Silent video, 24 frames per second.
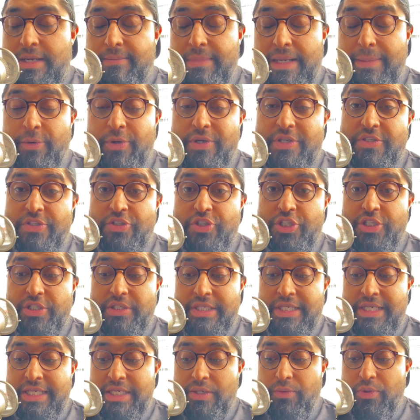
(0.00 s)
My opponent doesn't
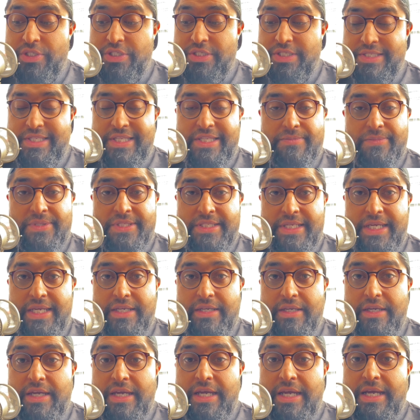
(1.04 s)
shield here, which is his mistake.
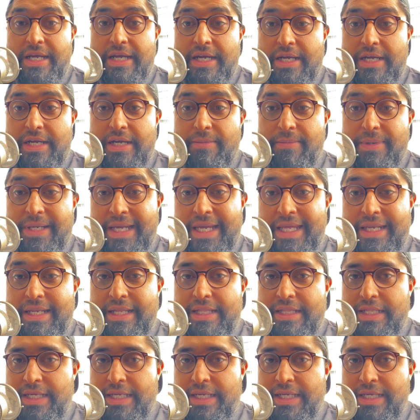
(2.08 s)
Again,